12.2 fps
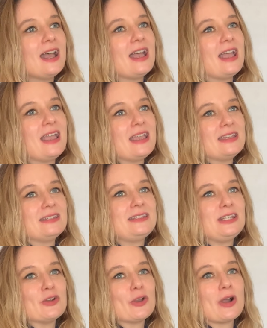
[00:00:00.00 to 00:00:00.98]
And,
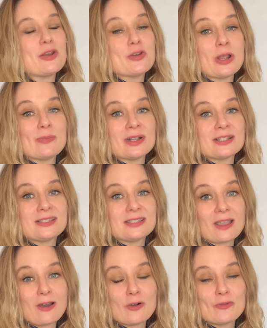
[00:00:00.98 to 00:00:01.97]
you know, I know
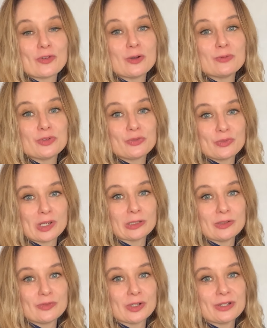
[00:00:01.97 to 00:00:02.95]
myself, it was
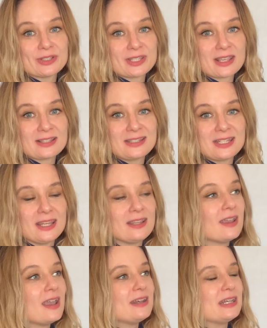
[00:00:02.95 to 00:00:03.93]
very, very testing.